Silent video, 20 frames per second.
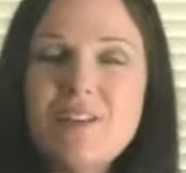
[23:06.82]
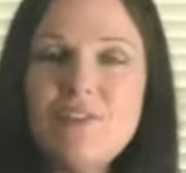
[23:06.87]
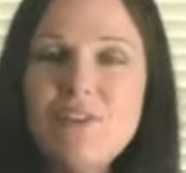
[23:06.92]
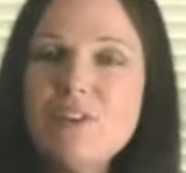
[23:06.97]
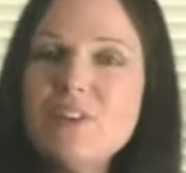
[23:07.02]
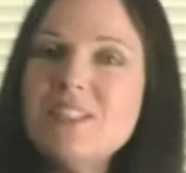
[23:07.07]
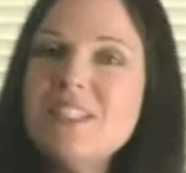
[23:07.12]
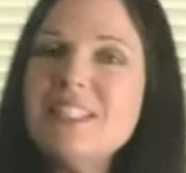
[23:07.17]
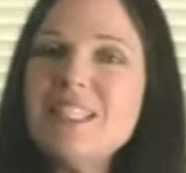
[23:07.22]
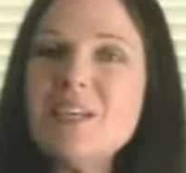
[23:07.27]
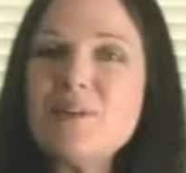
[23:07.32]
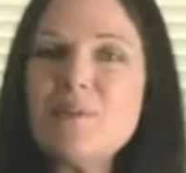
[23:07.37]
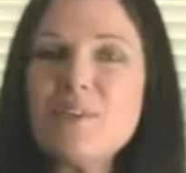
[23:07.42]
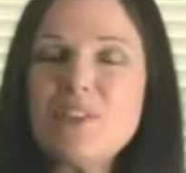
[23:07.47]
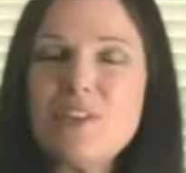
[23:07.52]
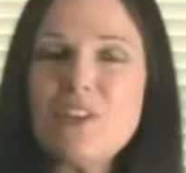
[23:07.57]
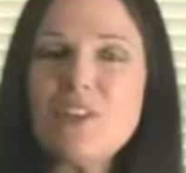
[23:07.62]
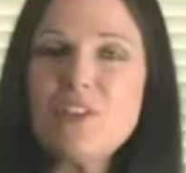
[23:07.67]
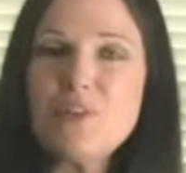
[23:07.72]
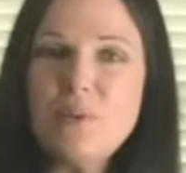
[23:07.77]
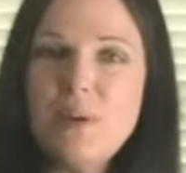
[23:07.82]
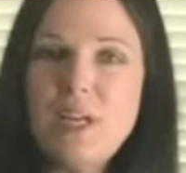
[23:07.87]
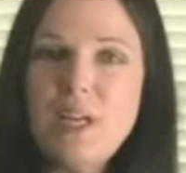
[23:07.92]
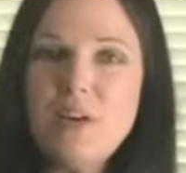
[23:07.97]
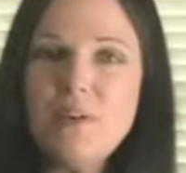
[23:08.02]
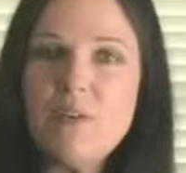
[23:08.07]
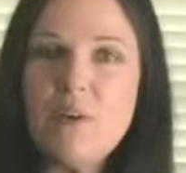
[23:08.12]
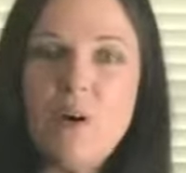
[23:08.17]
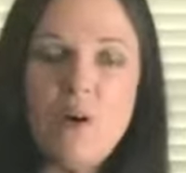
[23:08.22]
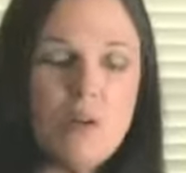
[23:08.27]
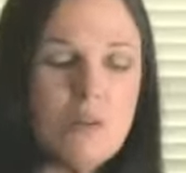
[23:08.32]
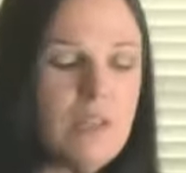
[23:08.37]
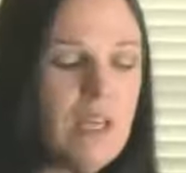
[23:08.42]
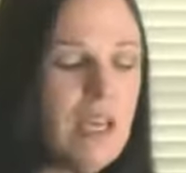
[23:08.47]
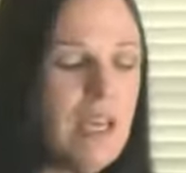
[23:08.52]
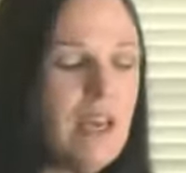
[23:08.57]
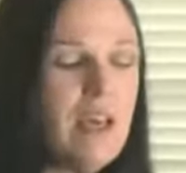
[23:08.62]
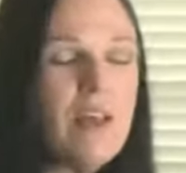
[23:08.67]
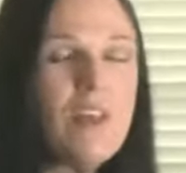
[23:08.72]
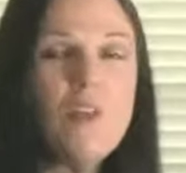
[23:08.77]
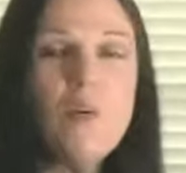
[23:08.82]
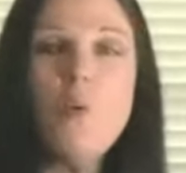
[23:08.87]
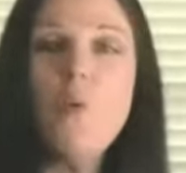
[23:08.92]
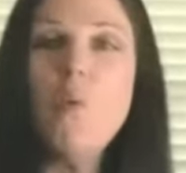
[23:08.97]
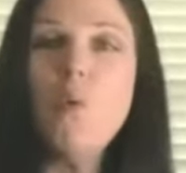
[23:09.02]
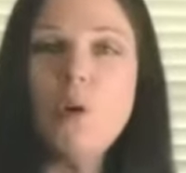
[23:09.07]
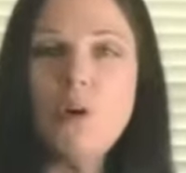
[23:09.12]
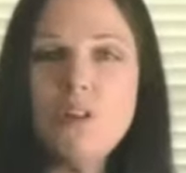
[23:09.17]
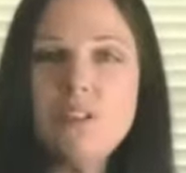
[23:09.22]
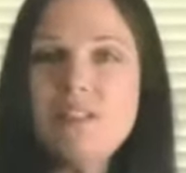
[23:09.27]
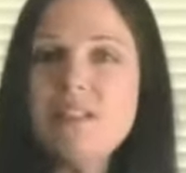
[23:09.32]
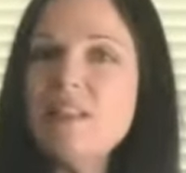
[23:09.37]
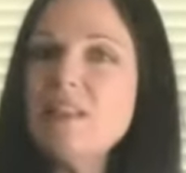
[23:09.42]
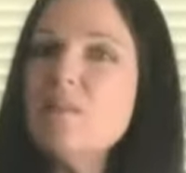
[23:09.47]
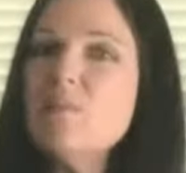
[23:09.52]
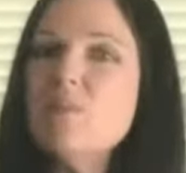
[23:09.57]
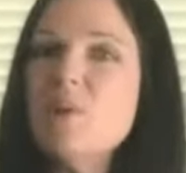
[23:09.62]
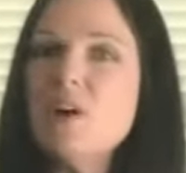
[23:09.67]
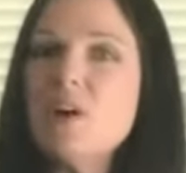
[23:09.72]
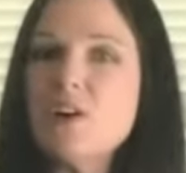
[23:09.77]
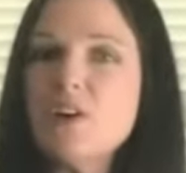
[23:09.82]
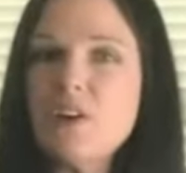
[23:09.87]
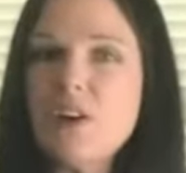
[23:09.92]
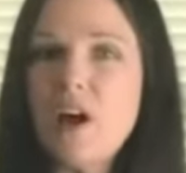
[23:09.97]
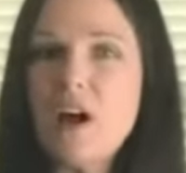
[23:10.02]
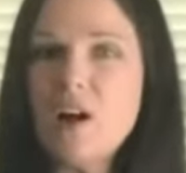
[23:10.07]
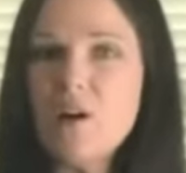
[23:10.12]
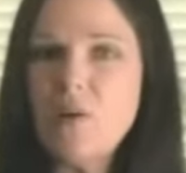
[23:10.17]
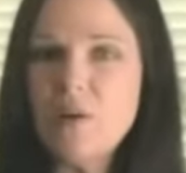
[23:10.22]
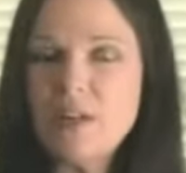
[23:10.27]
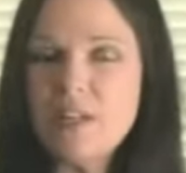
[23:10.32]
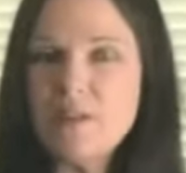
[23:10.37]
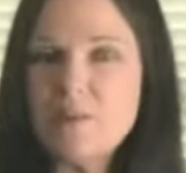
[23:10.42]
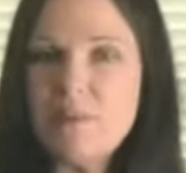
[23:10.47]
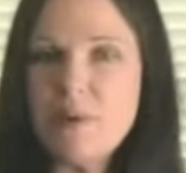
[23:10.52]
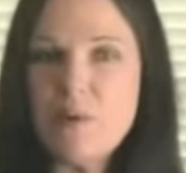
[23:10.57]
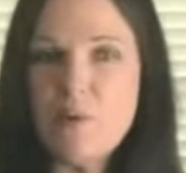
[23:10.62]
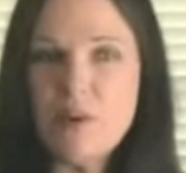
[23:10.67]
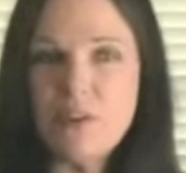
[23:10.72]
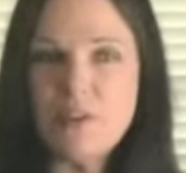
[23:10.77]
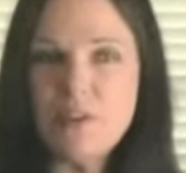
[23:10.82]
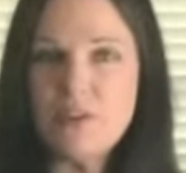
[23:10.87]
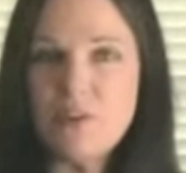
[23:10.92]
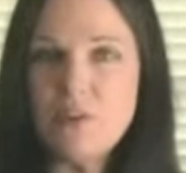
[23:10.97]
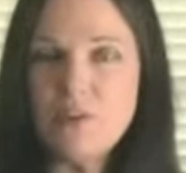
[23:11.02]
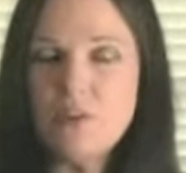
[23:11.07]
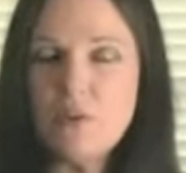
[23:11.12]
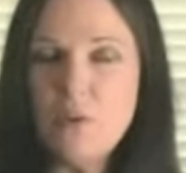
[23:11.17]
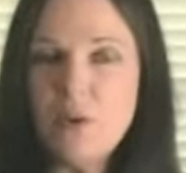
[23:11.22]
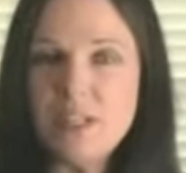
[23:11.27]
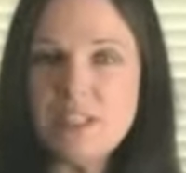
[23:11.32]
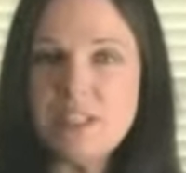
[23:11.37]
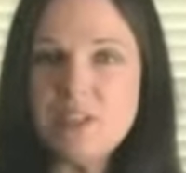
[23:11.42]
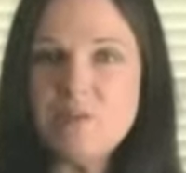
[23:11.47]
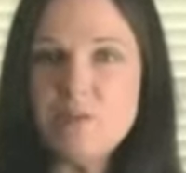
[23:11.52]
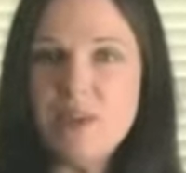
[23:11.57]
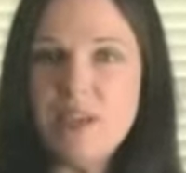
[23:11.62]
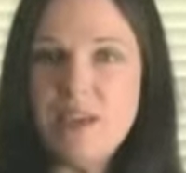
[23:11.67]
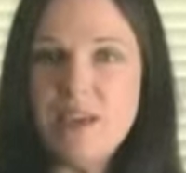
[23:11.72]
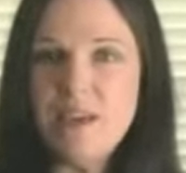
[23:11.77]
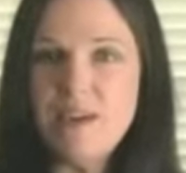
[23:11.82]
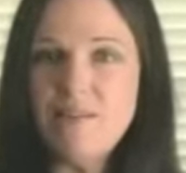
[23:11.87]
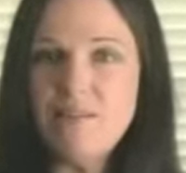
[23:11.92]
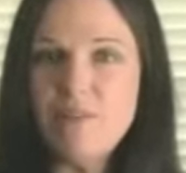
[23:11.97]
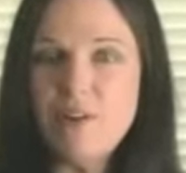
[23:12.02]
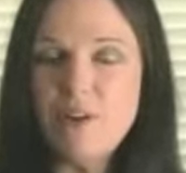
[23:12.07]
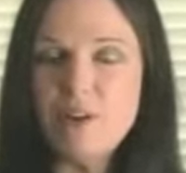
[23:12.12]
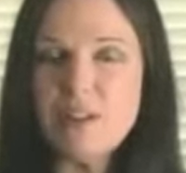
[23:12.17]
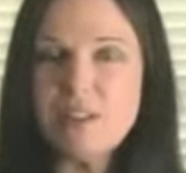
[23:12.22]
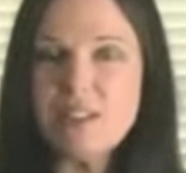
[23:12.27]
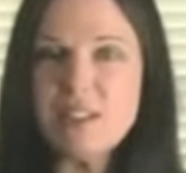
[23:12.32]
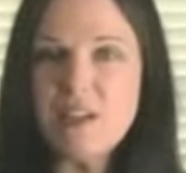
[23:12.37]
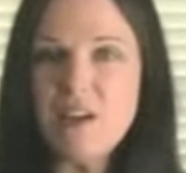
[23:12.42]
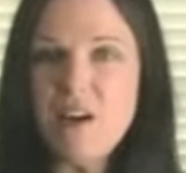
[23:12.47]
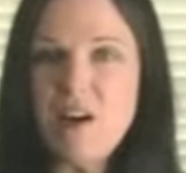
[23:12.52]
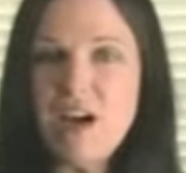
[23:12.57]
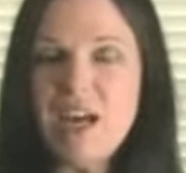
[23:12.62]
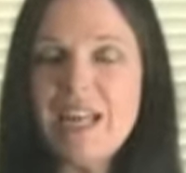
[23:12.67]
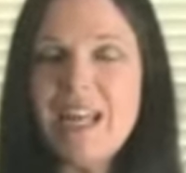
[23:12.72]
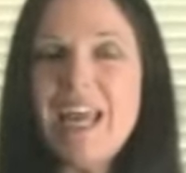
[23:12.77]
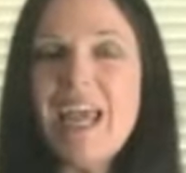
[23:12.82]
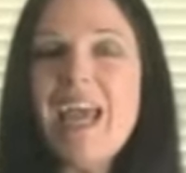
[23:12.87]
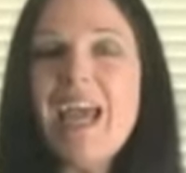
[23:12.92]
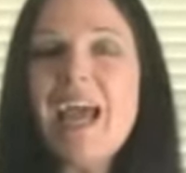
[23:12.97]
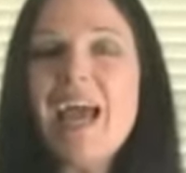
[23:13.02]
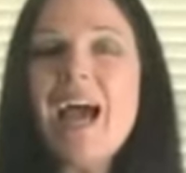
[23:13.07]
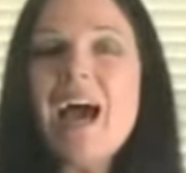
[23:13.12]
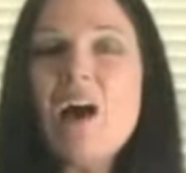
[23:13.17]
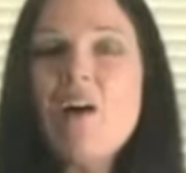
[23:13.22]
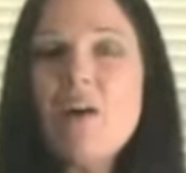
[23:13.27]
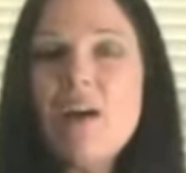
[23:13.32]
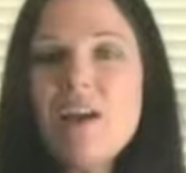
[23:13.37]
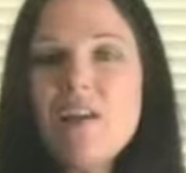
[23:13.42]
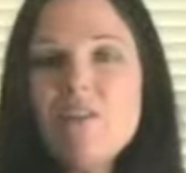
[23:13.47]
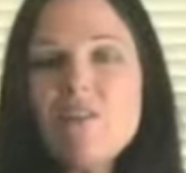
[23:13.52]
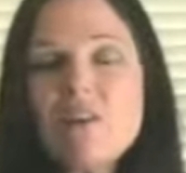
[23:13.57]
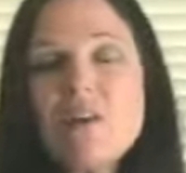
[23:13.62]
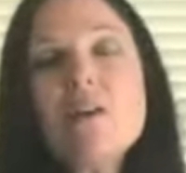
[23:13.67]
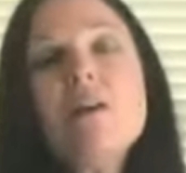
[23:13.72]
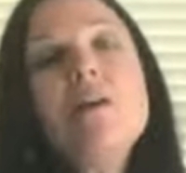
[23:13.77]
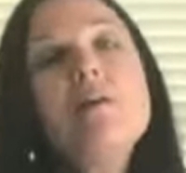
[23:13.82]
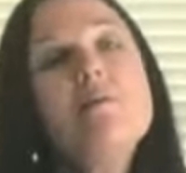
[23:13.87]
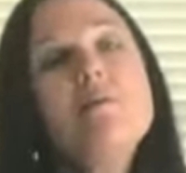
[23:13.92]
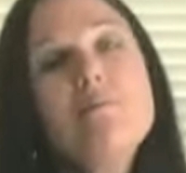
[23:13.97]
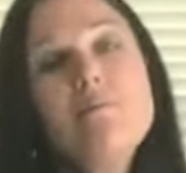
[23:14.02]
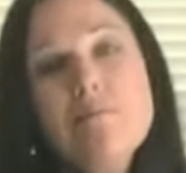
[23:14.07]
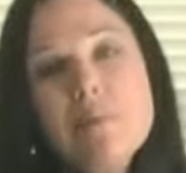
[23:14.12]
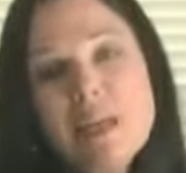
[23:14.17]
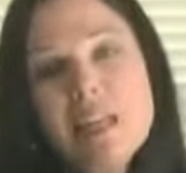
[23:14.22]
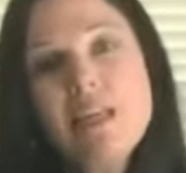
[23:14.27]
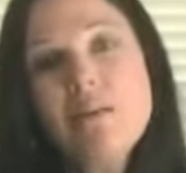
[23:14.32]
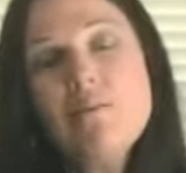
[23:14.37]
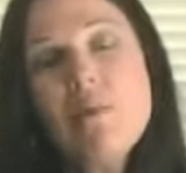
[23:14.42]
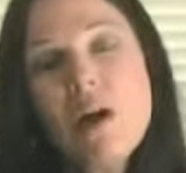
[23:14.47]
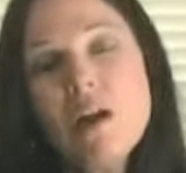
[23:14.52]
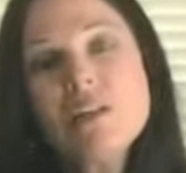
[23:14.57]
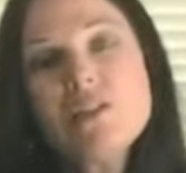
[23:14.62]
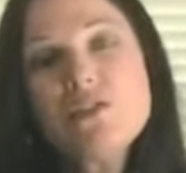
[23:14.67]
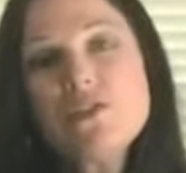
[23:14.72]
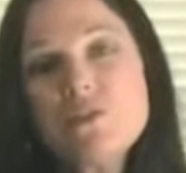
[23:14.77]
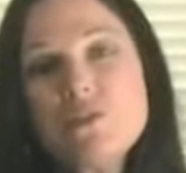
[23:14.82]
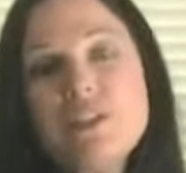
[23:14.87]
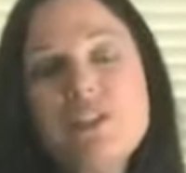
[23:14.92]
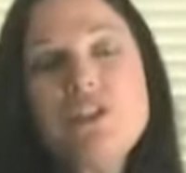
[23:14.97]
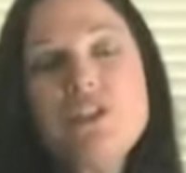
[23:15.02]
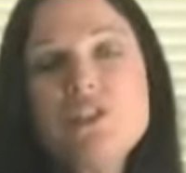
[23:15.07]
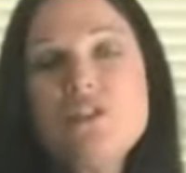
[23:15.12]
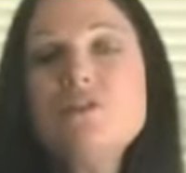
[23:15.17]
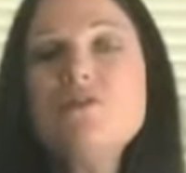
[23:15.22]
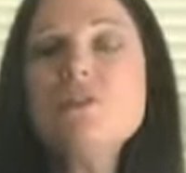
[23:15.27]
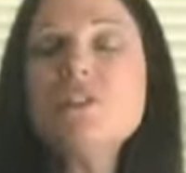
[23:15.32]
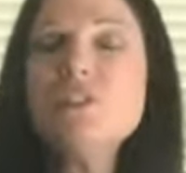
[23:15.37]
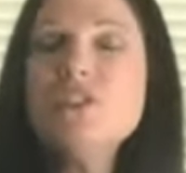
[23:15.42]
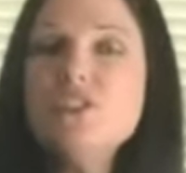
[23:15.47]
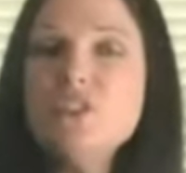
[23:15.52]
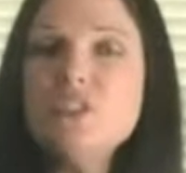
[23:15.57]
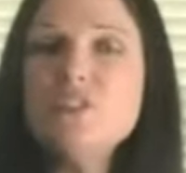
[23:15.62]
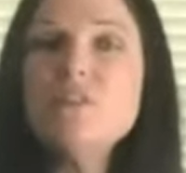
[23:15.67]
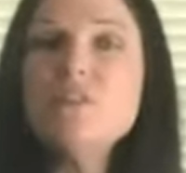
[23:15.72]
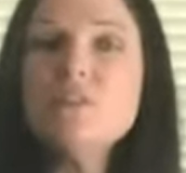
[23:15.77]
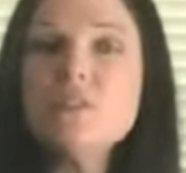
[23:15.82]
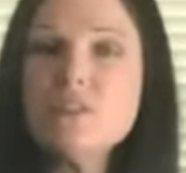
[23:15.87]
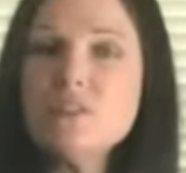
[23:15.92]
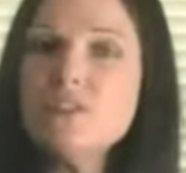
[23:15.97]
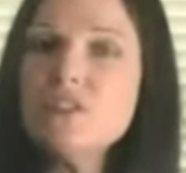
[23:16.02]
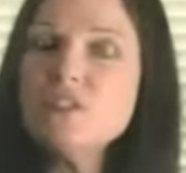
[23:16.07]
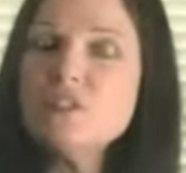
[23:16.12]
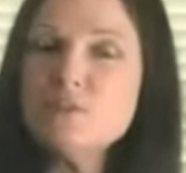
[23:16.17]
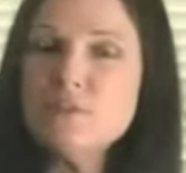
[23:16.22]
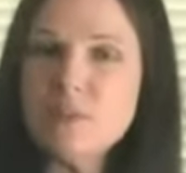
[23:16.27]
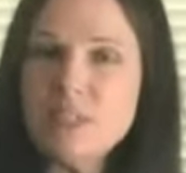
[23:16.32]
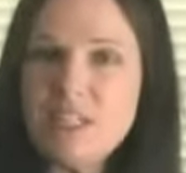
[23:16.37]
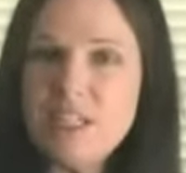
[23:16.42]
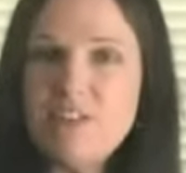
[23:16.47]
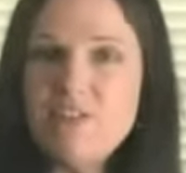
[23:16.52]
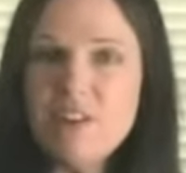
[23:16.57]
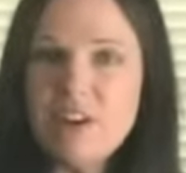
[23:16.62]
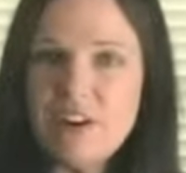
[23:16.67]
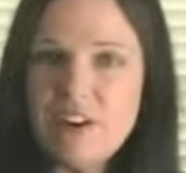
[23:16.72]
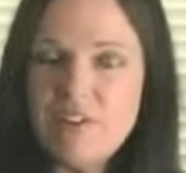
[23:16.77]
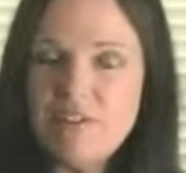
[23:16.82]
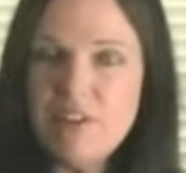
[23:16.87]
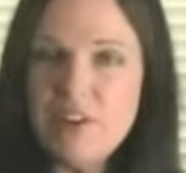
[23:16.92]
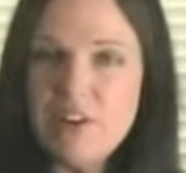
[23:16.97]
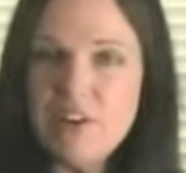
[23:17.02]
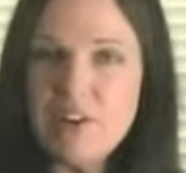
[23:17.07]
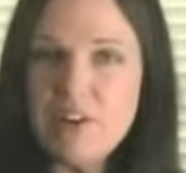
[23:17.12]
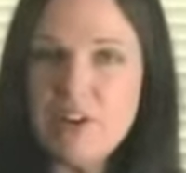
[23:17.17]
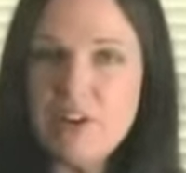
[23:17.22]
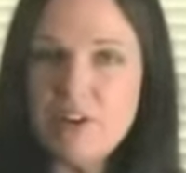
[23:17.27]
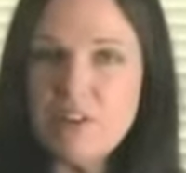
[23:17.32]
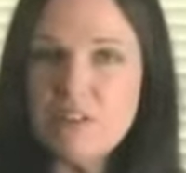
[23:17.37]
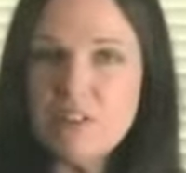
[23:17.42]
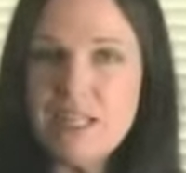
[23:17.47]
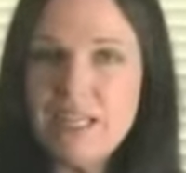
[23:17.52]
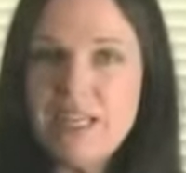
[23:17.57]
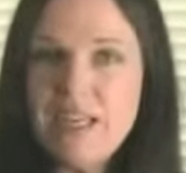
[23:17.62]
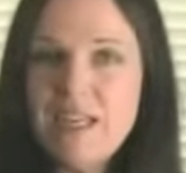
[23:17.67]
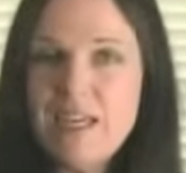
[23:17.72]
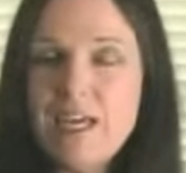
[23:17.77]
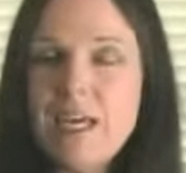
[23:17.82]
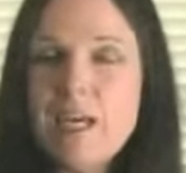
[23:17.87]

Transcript: if you're dealing with a three year old, the words in the book are not going to be what they're going to be focusing on. However, many Montessori children do learn to read very, very early.